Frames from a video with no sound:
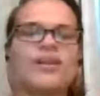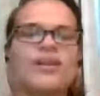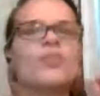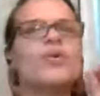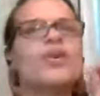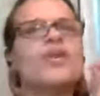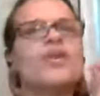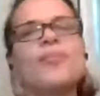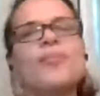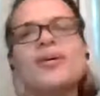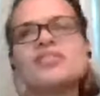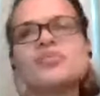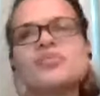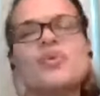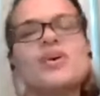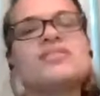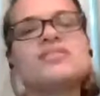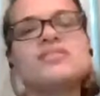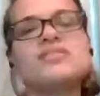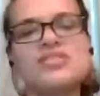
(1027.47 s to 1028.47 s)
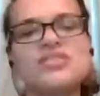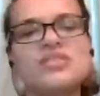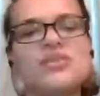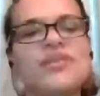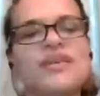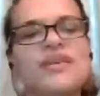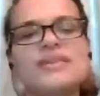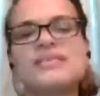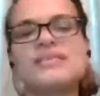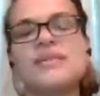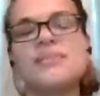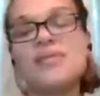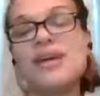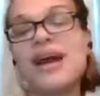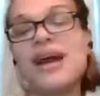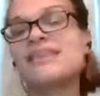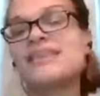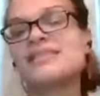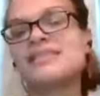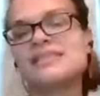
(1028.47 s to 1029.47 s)
And one of the best ways to do this and
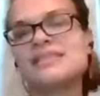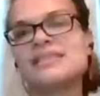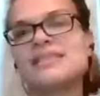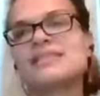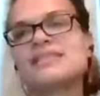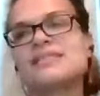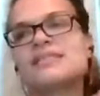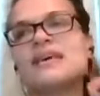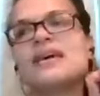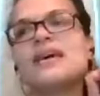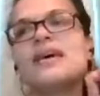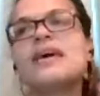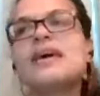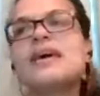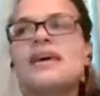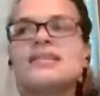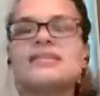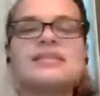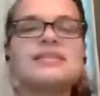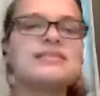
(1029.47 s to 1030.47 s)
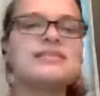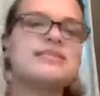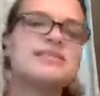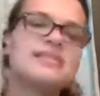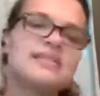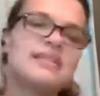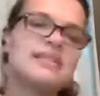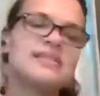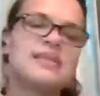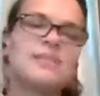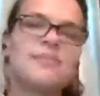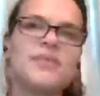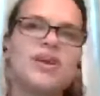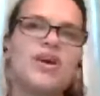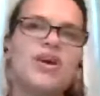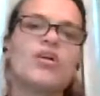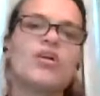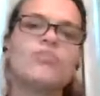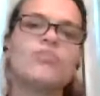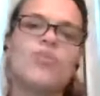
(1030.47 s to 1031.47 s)
practice this is it is something
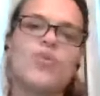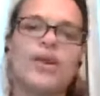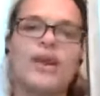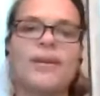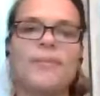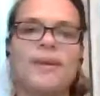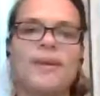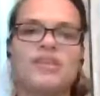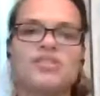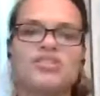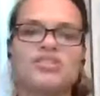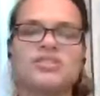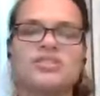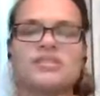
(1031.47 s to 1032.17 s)
called morning pages.